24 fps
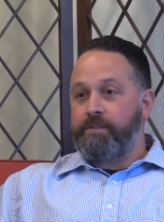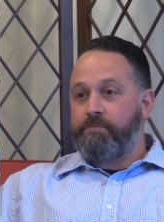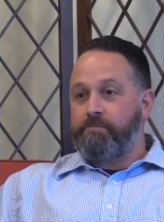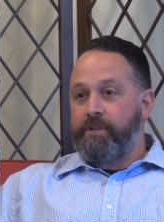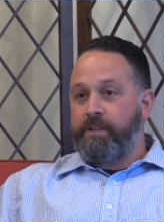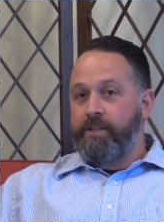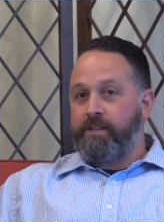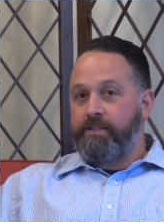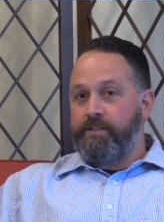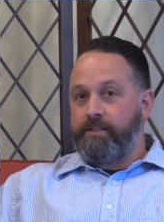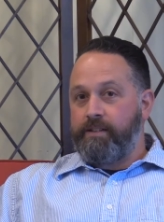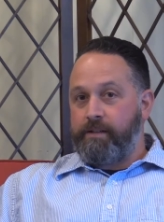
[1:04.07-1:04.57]
the
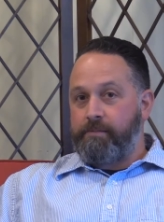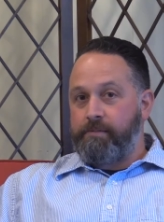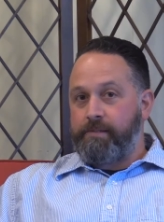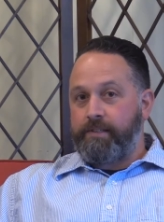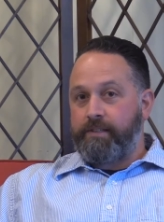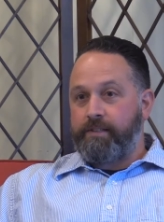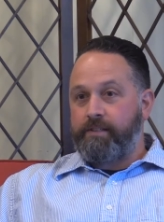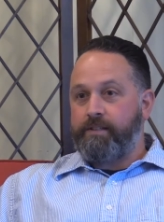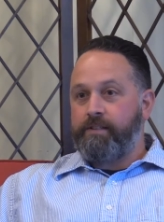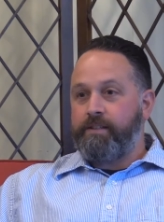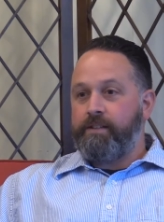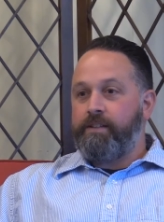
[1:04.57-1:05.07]

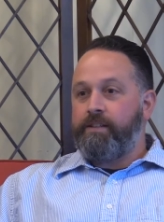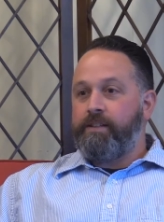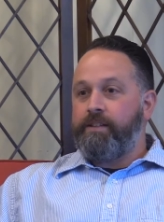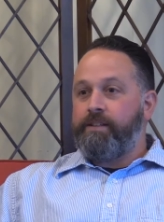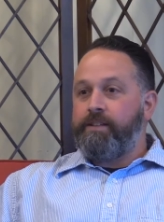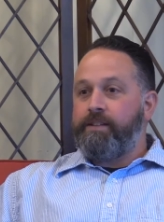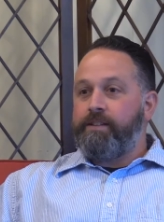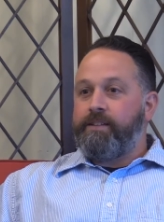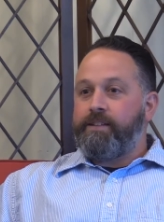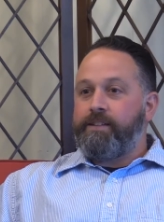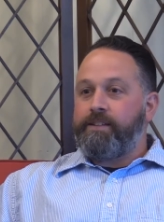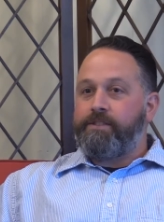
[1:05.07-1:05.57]
pandemic,
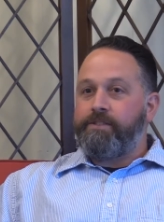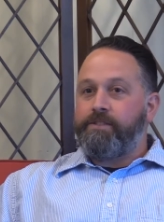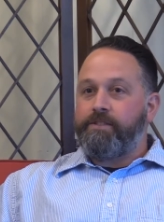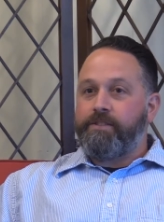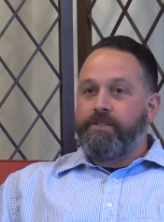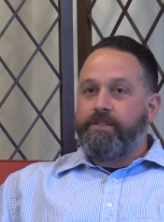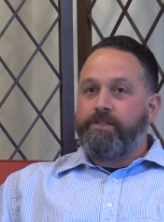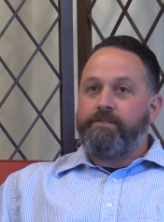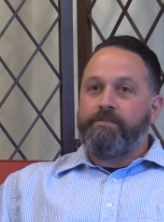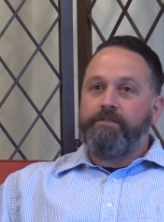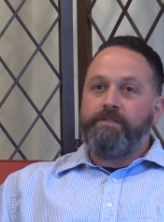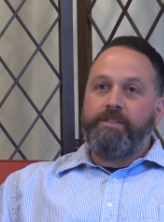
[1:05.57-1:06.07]

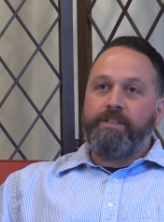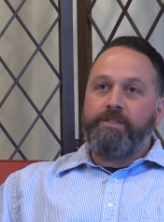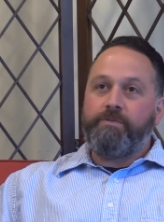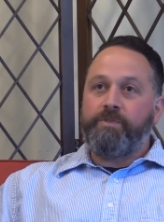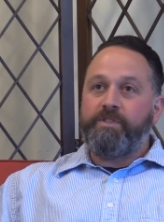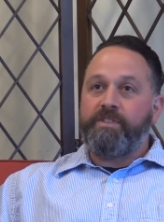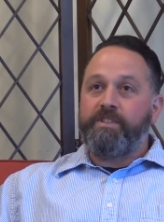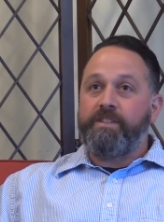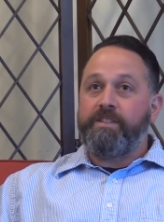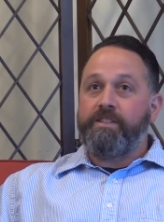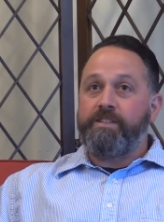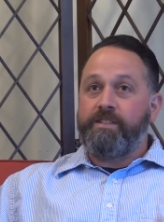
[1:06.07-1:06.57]
it
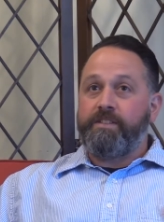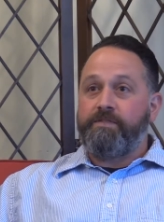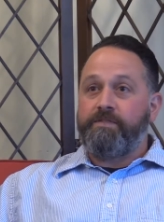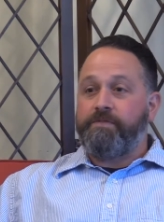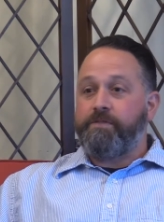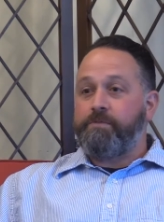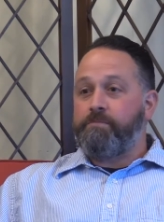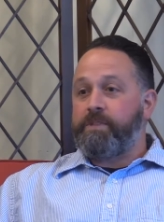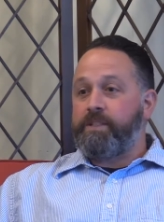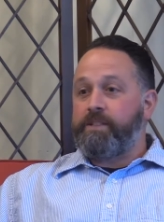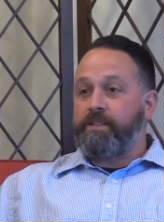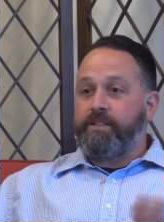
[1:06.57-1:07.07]
was easy
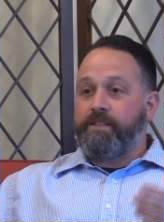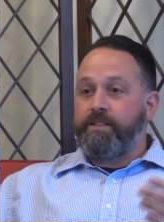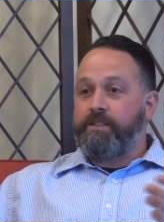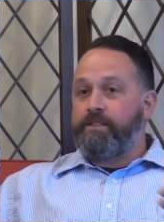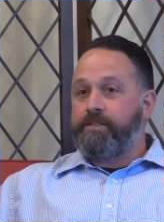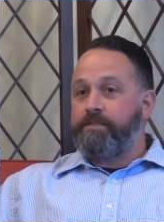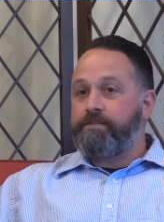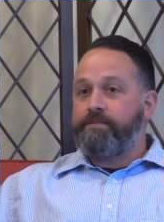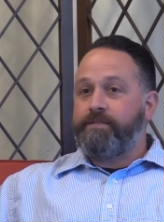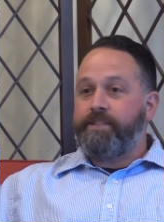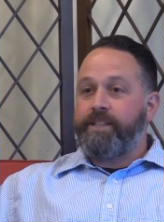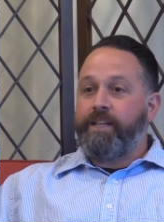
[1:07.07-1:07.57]
for me
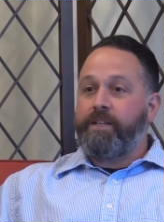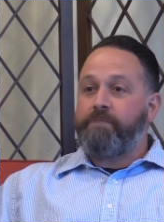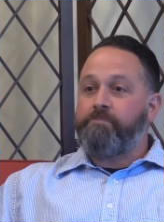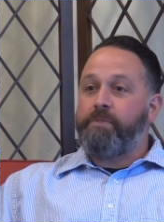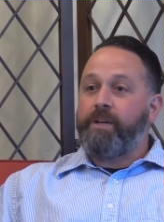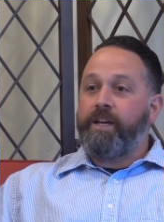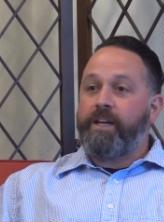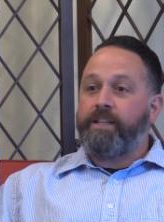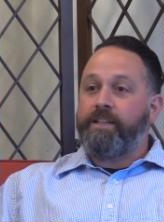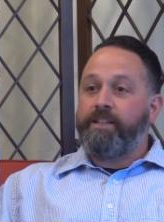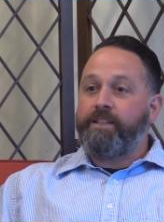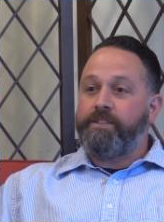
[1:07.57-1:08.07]
to get
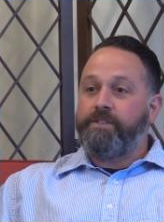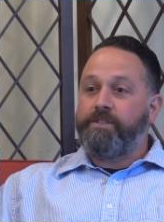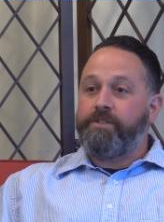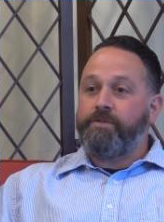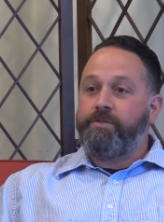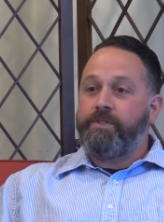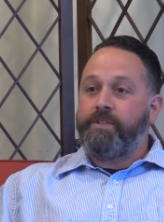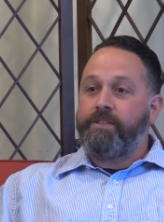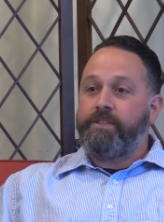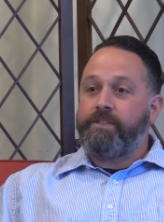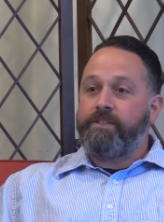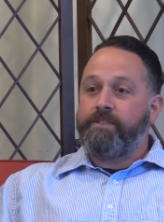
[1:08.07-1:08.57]
back into
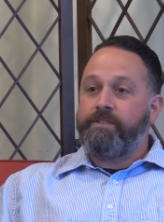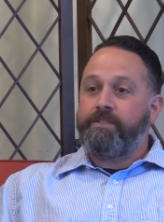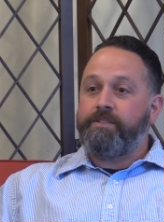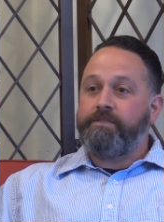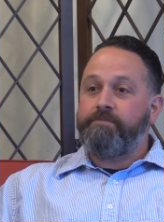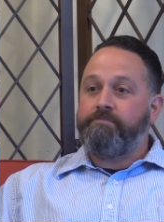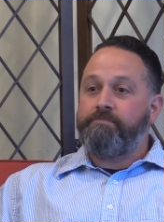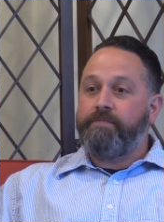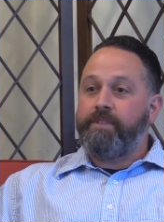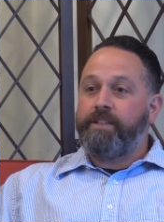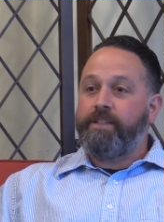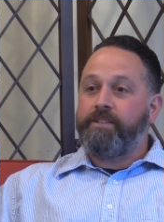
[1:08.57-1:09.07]
it
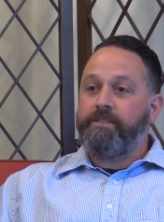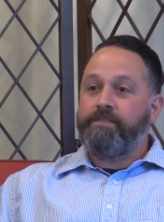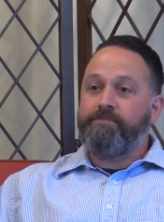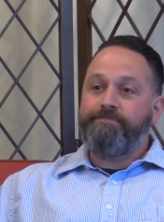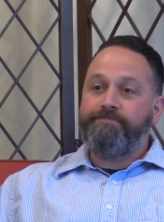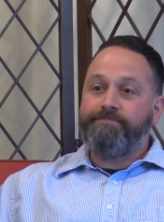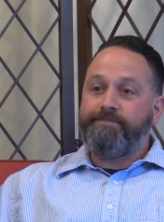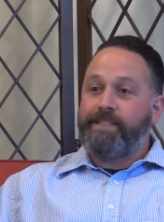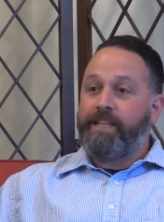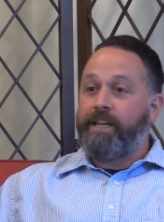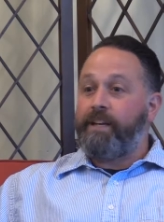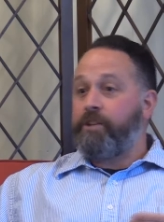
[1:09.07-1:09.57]
and
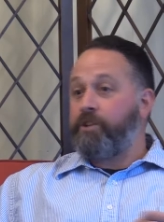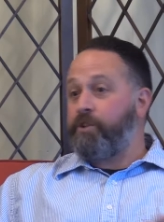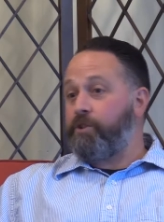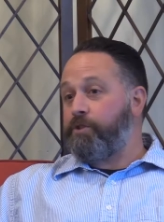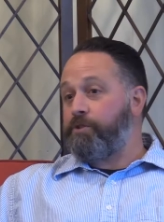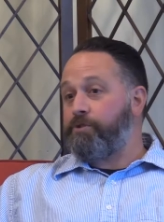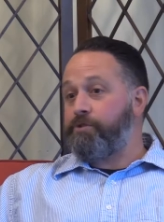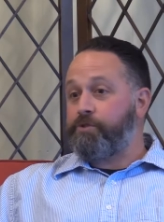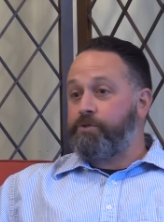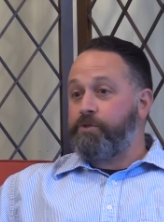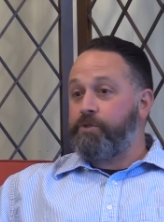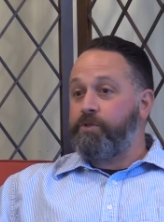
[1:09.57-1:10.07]
tell her
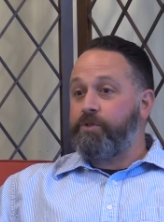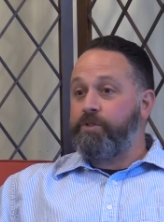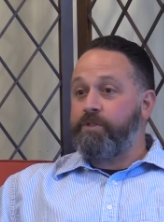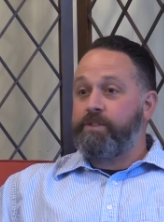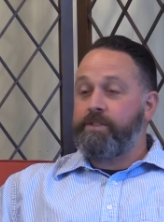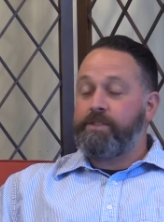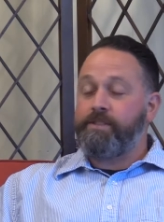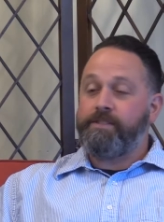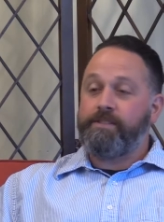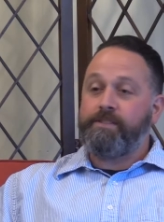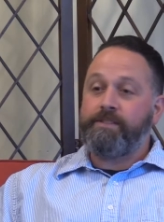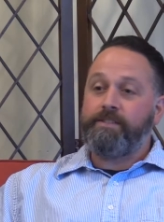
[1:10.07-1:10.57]

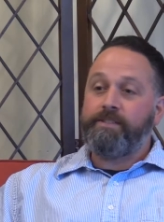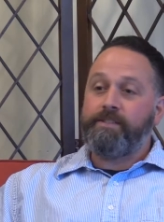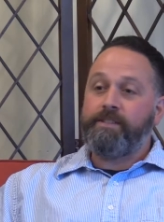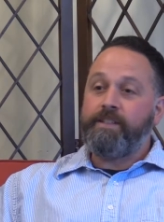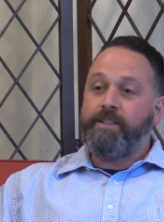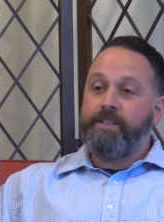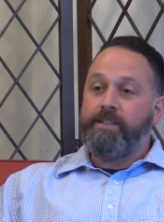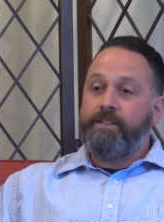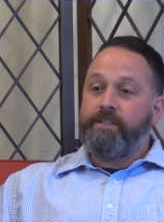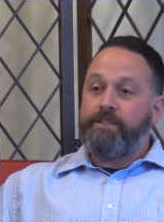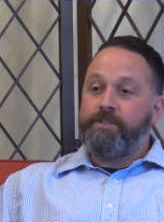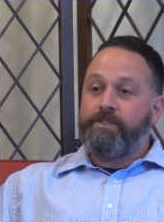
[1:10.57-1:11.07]
stories and
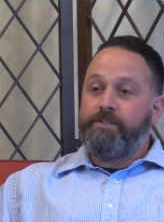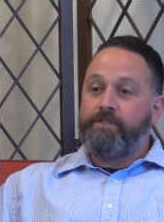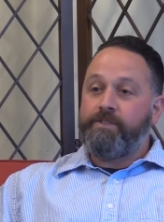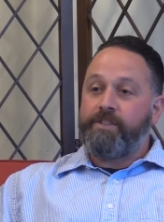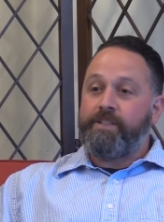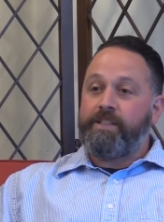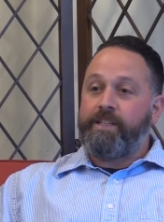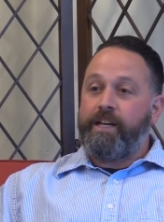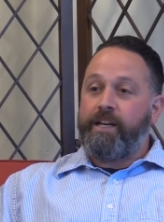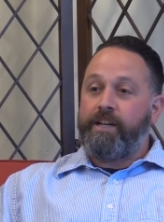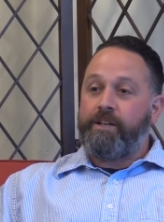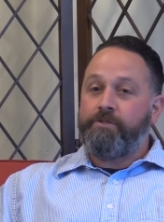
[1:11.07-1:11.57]

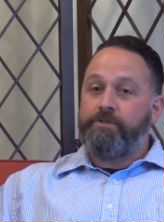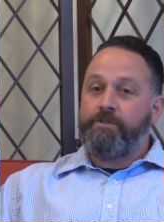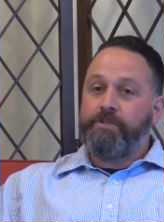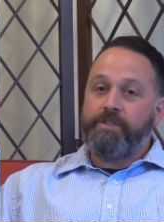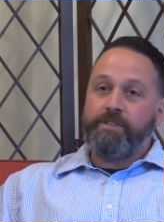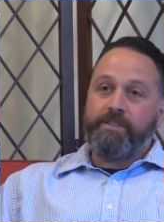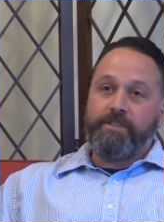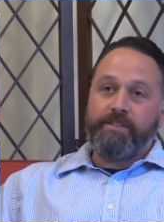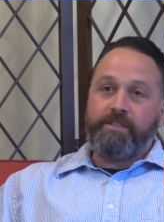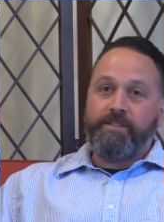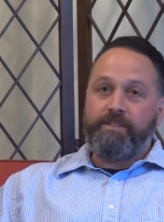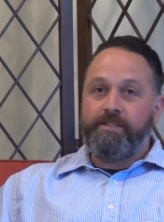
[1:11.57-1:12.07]
see how
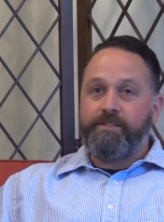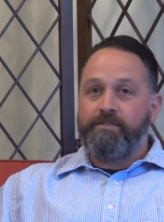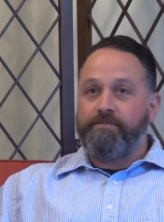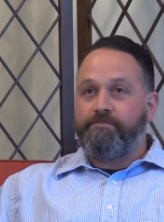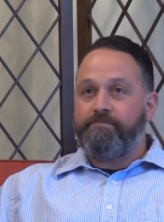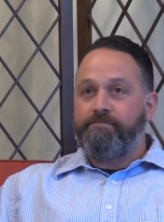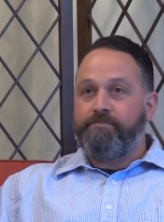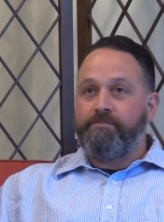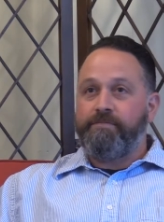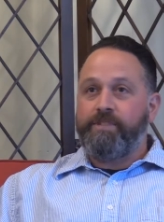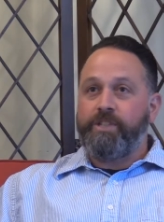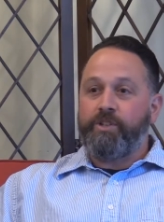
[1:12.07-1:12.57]
she,
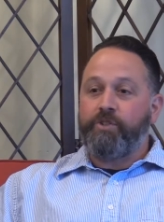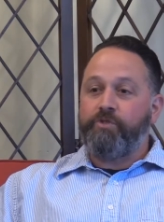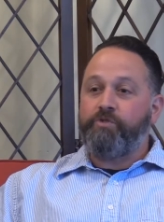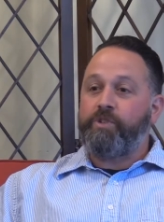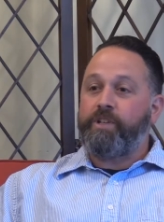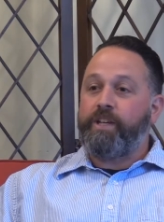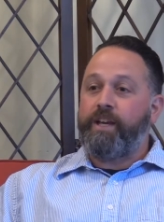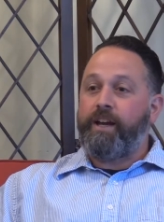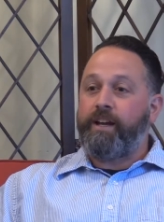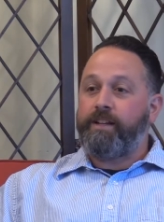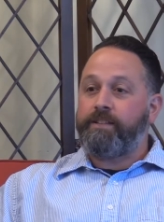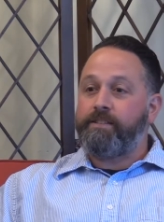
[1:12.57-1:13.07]

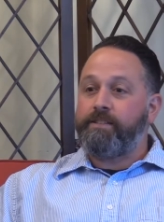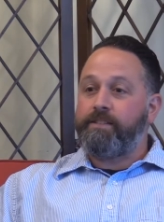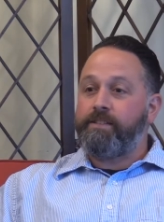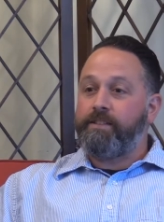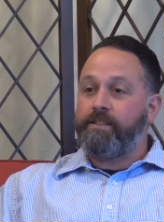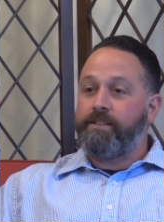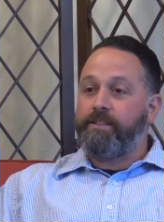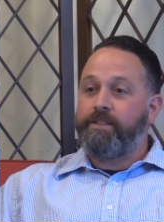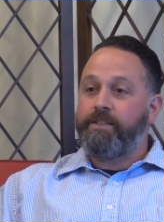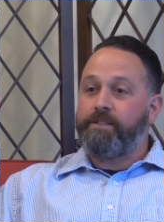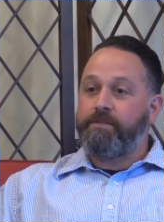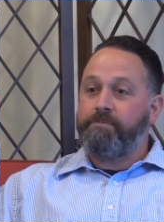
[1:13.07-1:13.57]
reacted to
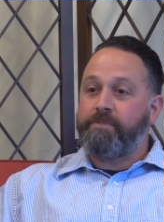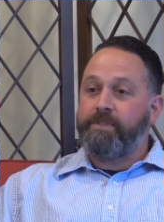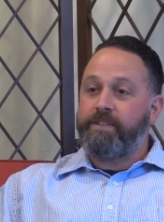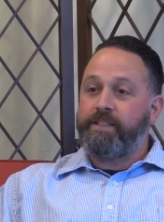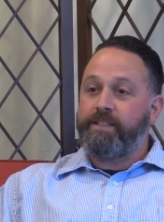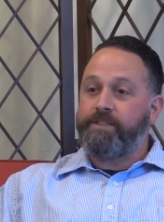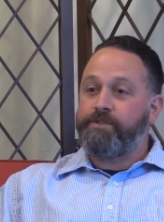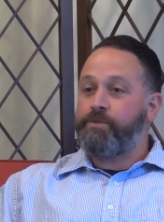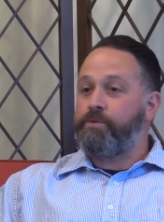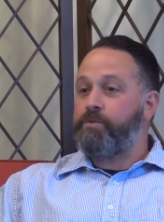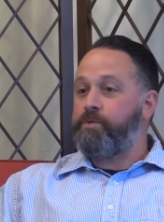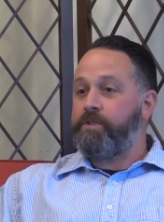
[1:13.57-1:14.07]
them and
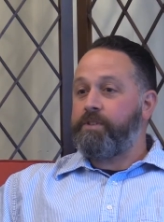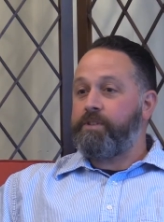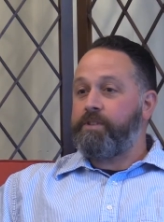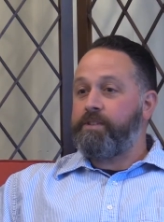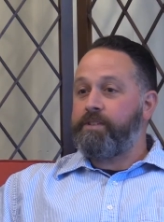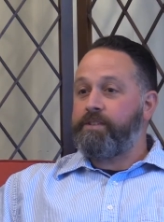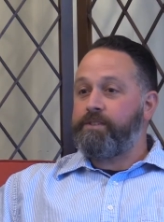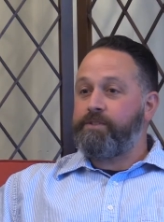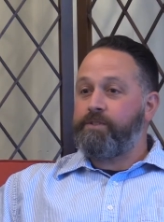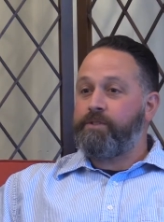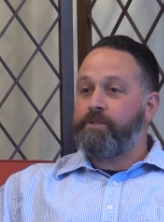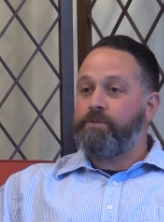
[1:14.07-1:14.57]
that sort of
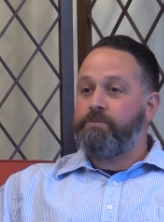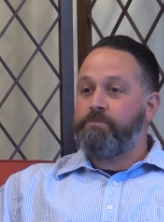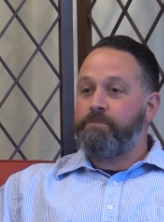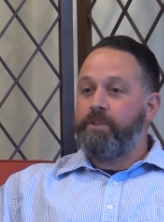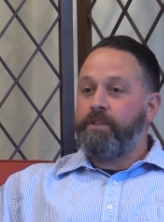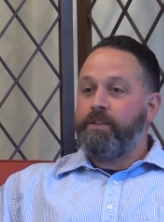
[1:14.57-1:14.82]
thing. So